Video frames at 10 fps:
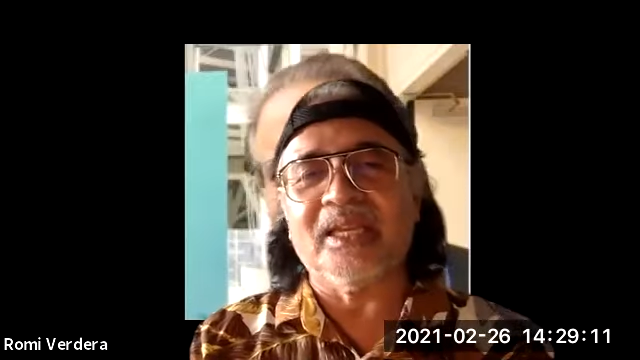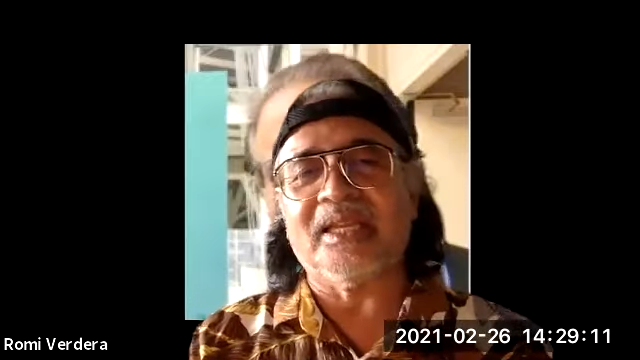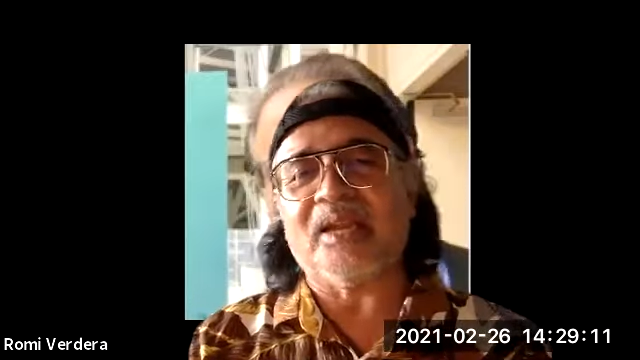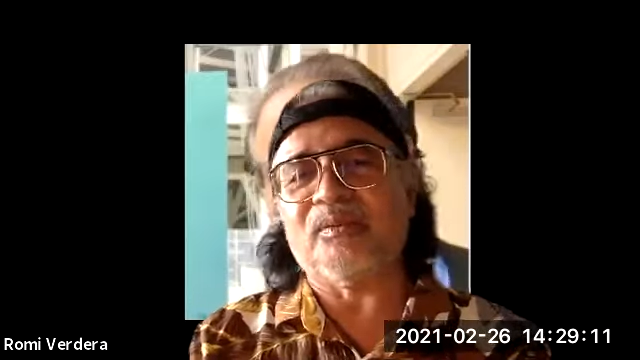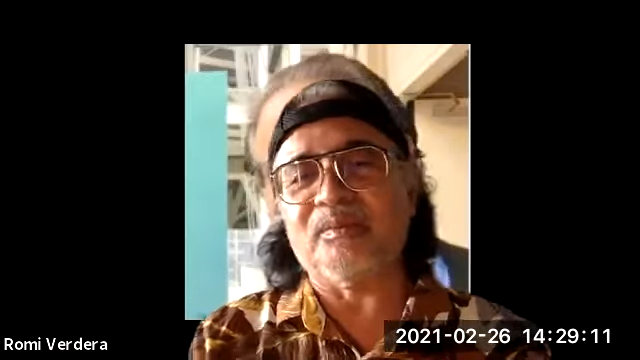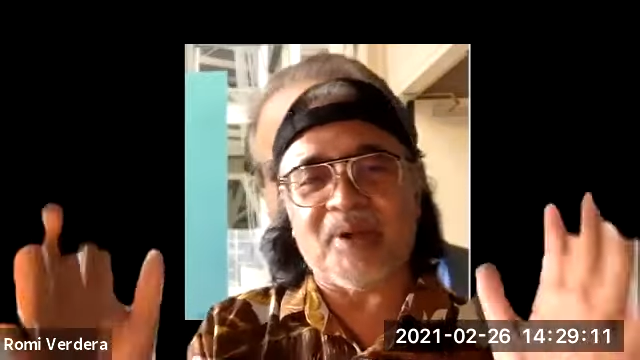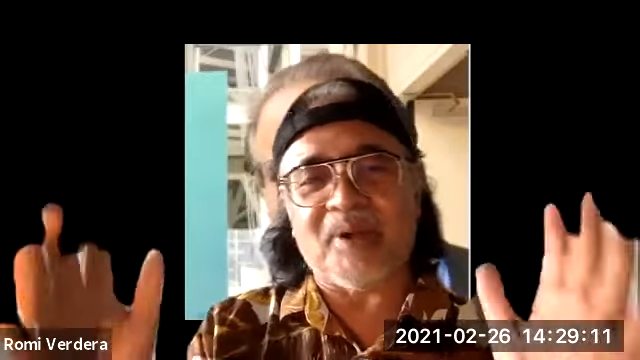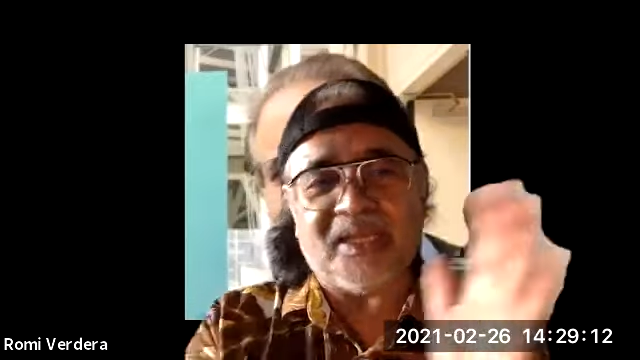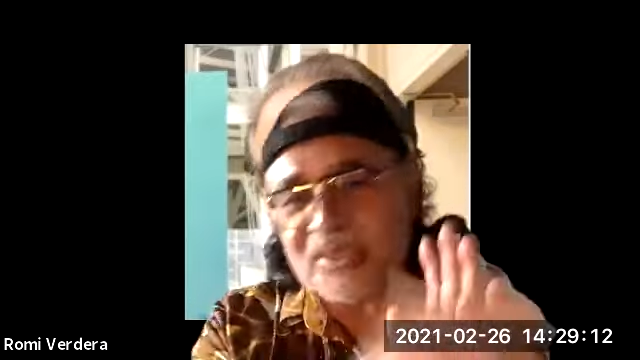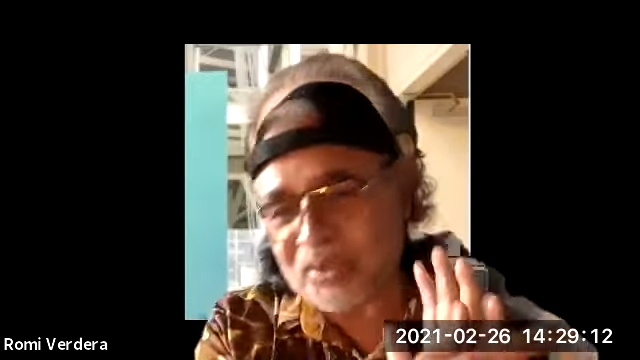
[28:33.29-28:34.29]
And I would
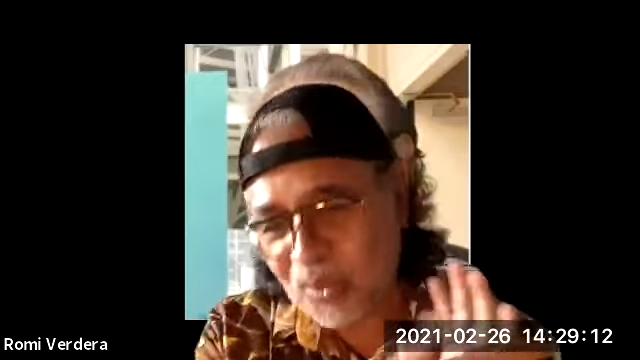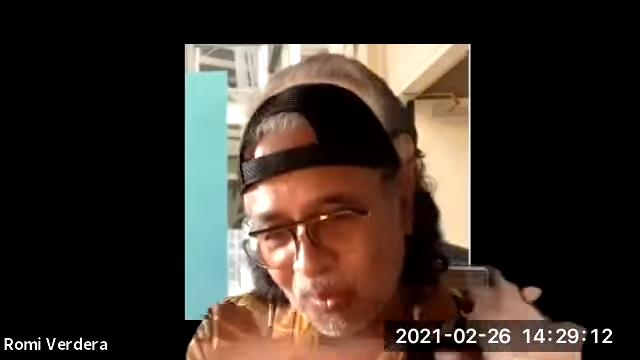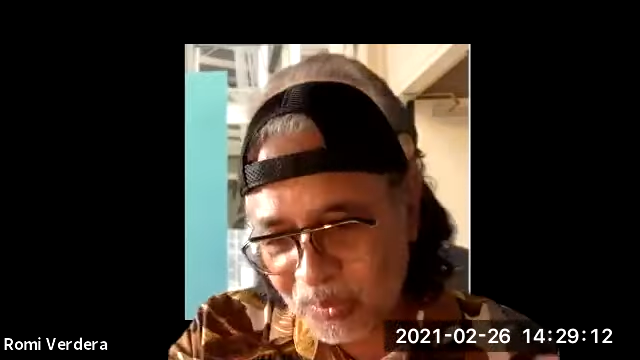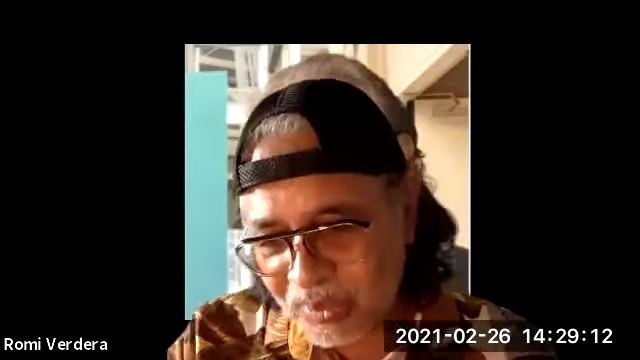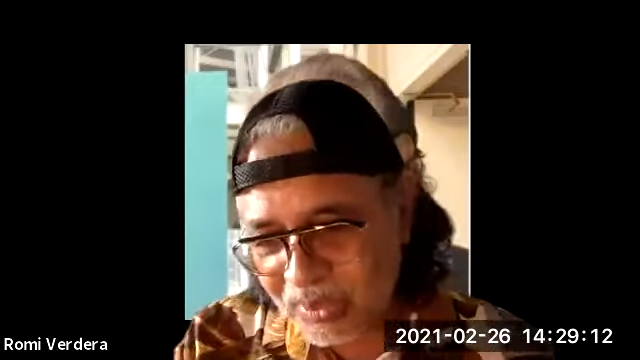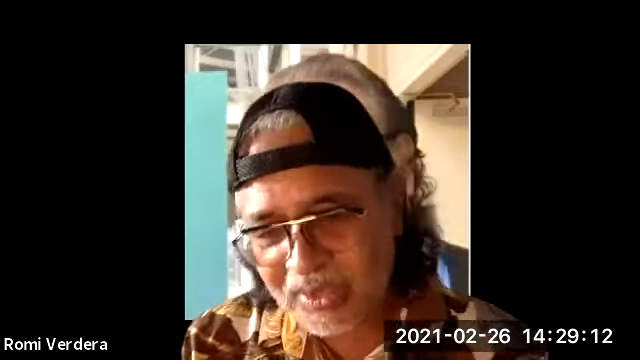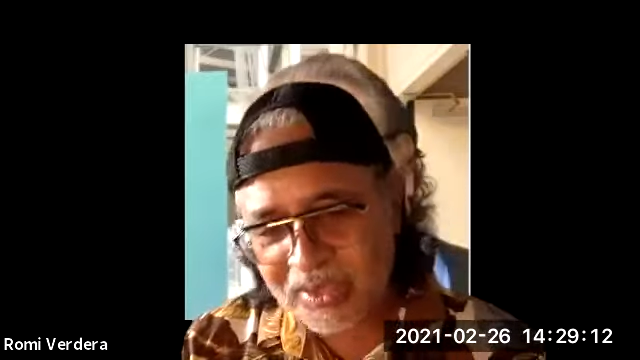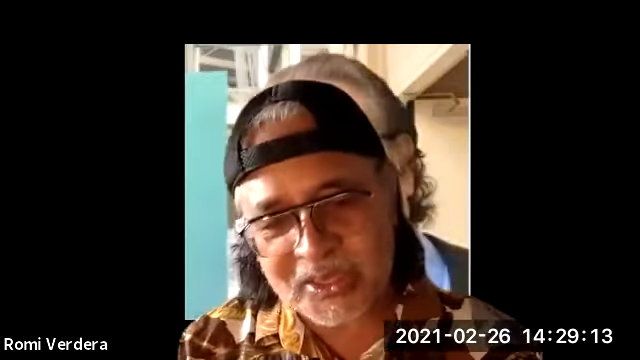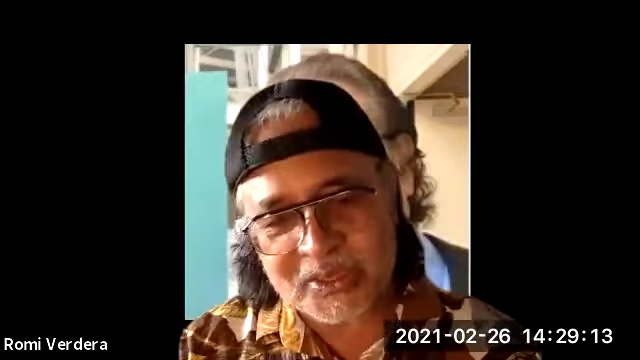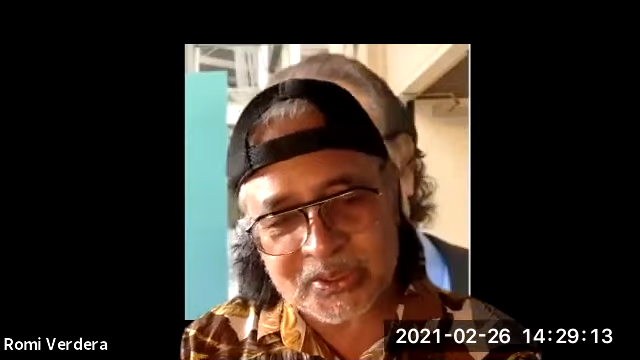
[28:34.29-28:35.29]
buy his whole
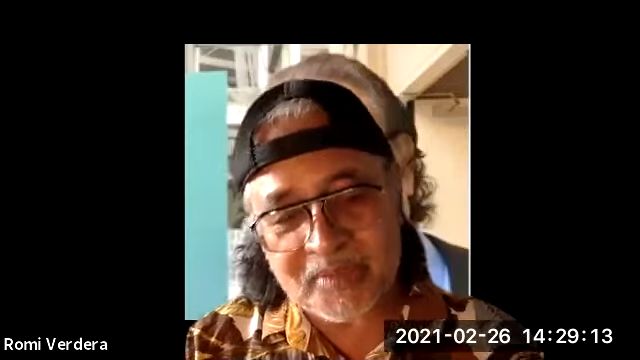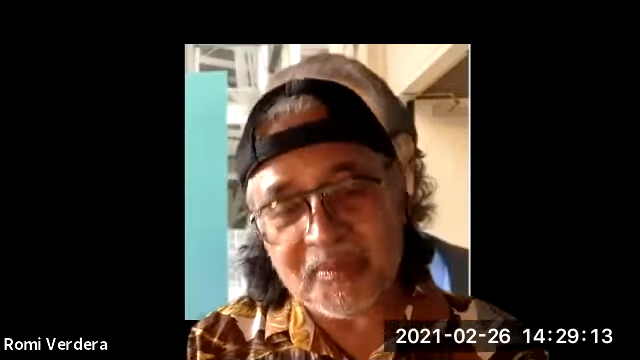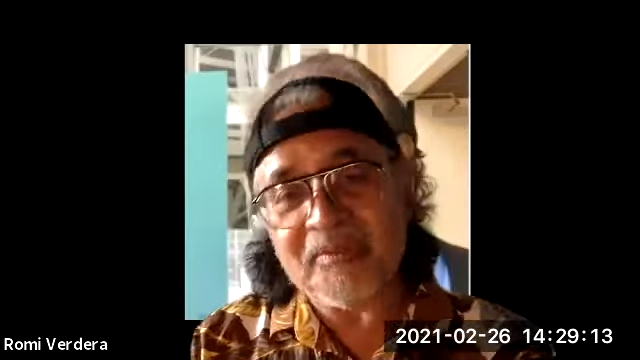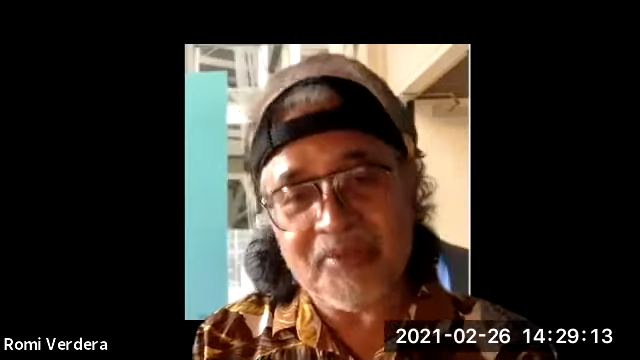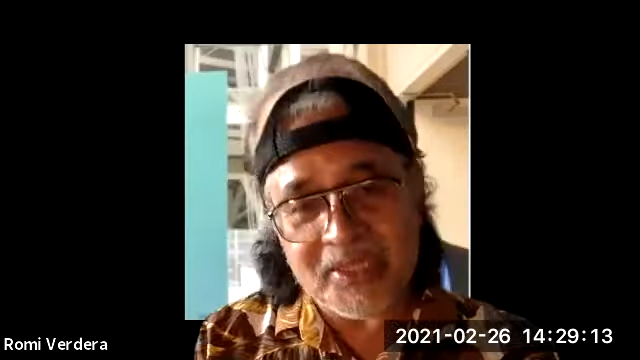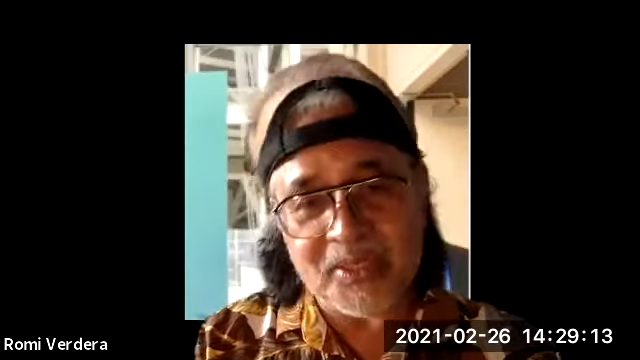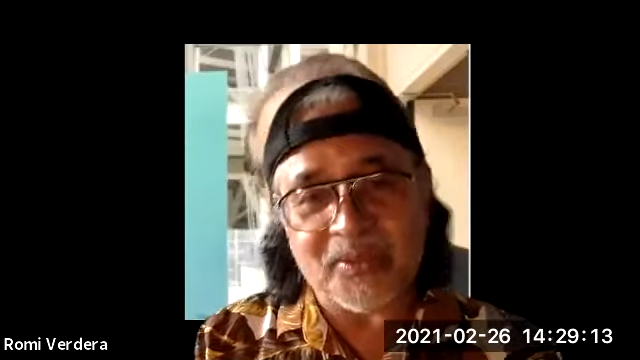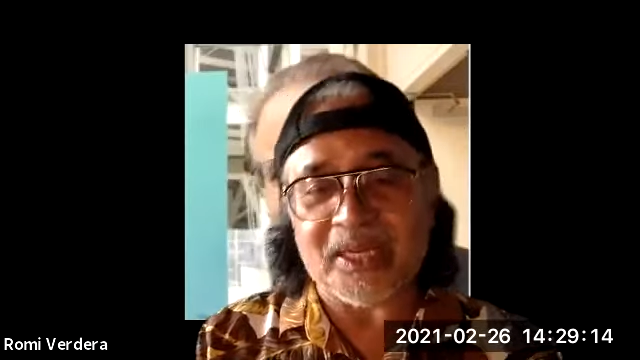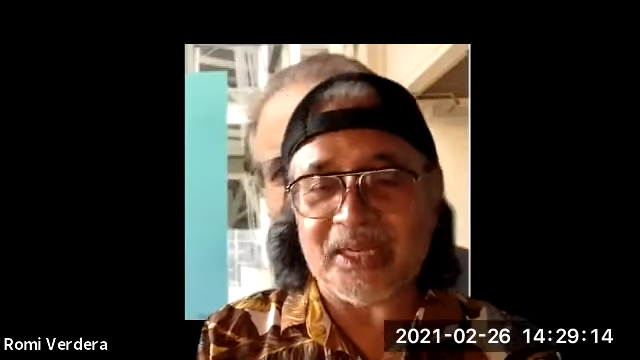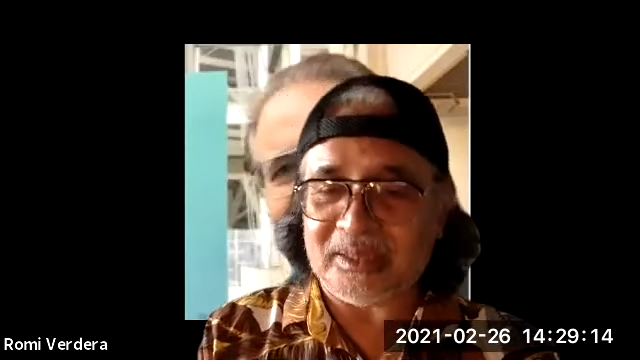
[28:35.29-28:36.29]
streaming video.
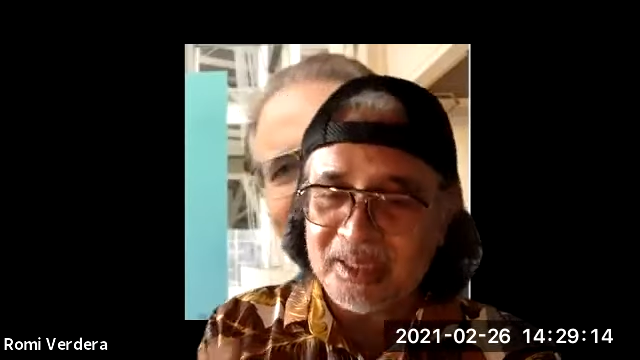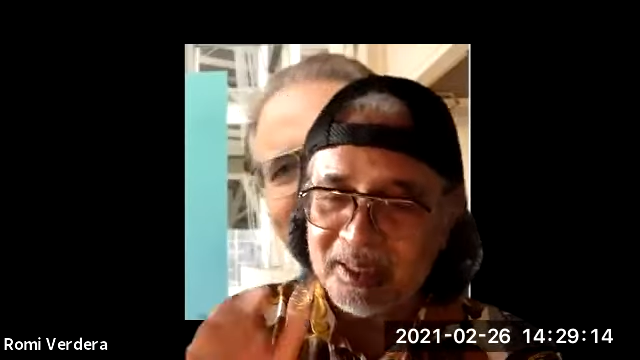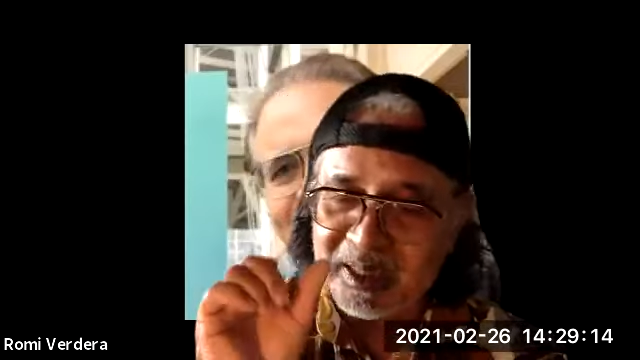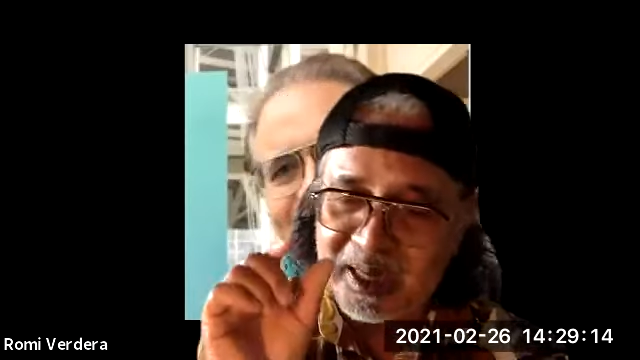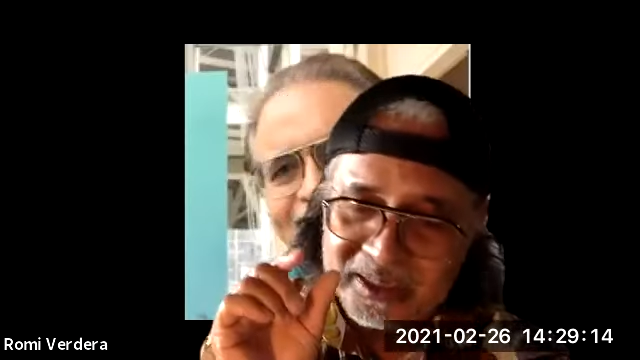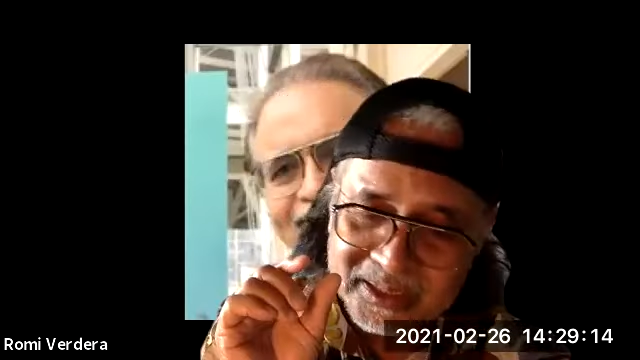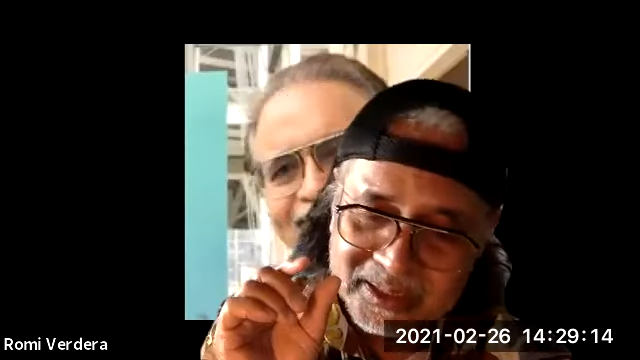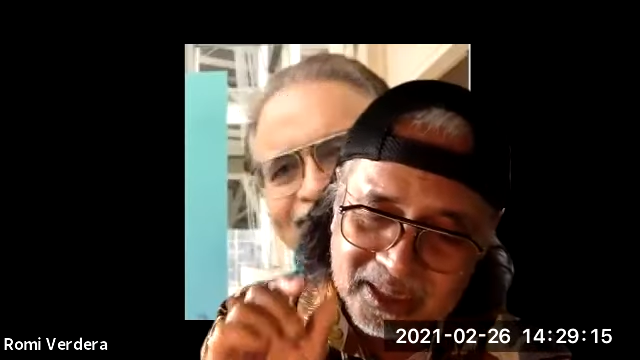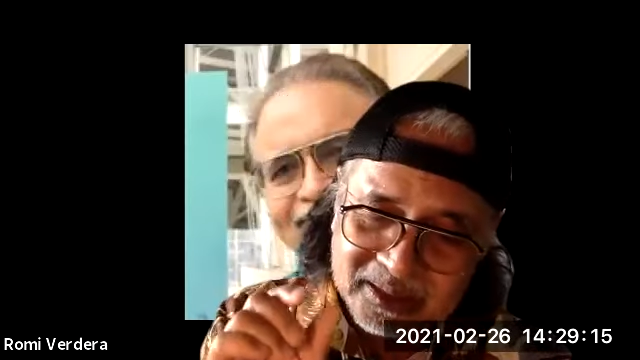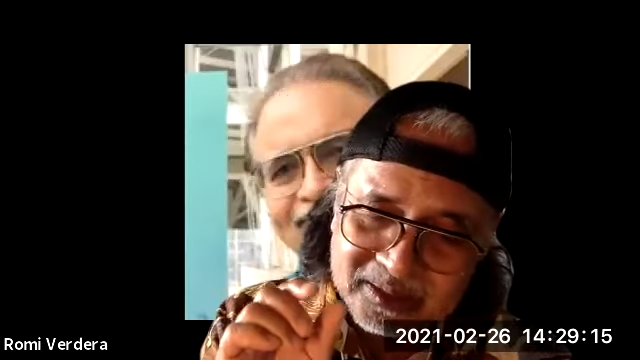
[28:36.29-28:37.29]
I got
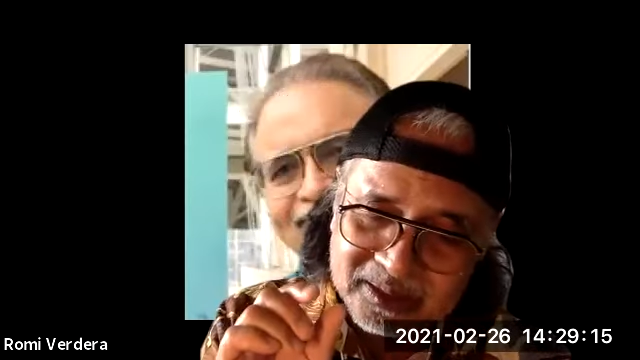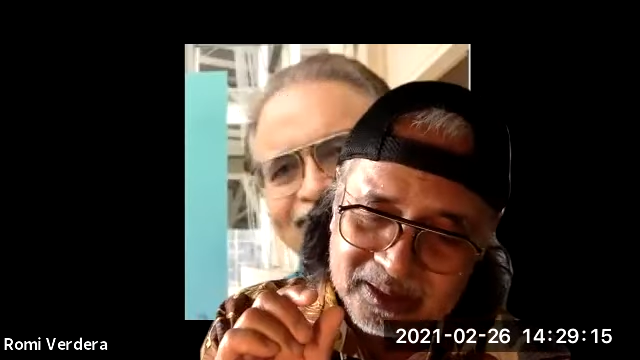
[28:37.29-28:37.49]
like